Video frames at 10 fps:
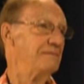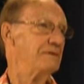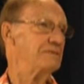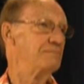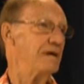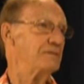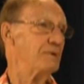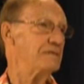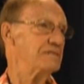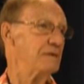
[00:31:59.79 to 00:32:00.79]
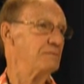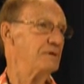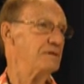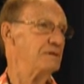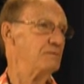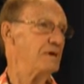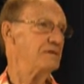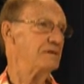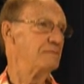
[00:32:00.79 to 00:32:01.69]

which makes one someone wonder a